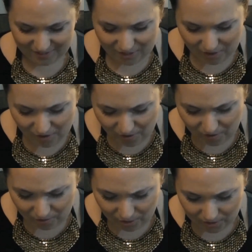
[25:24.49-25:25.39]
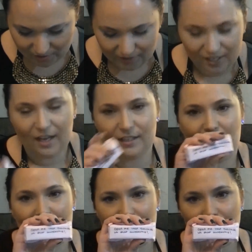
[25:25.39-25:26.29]
girl.
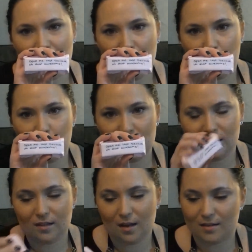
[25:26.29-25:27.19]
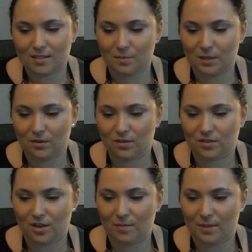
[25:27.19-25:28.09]
Okay, open me last because
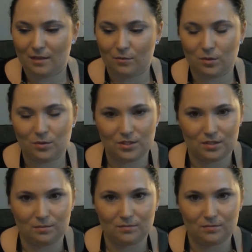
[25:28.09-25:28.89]
I'm that awesome.